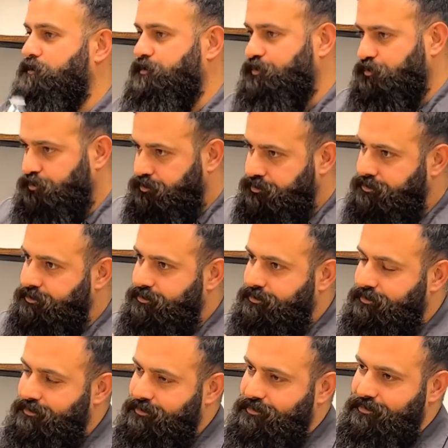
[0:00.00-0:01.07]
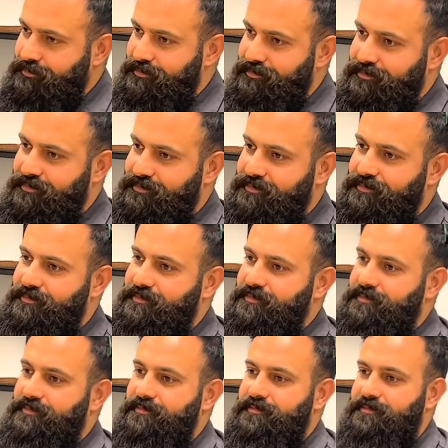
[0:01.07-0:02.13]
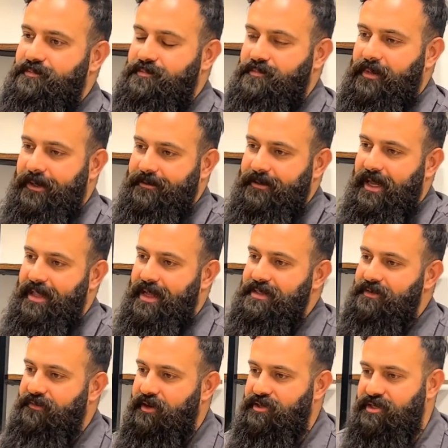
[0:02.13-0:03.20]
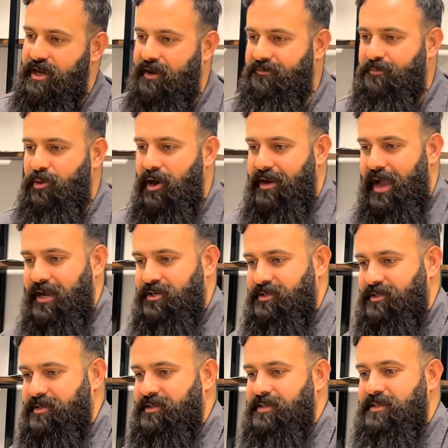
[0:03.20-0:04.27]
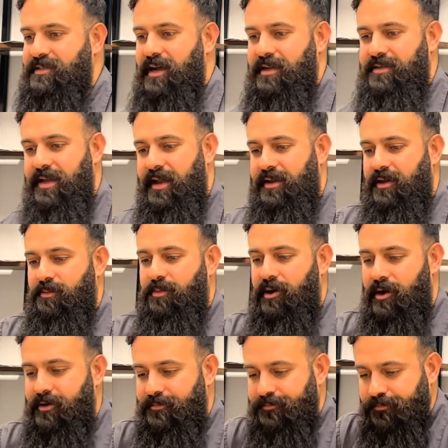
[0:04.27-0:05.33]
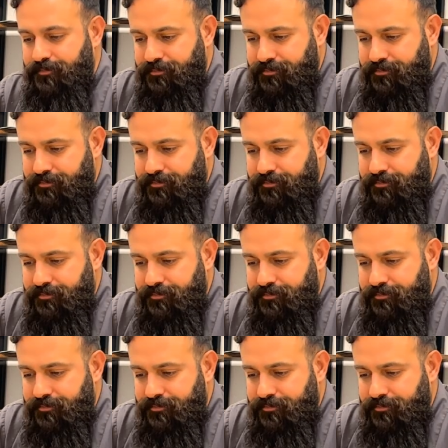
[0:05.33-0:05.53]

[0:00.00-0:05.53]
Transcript: quite a bit of like a smooth finish to it as well. Yeah, that's a very tough part actually. So this is titanium part.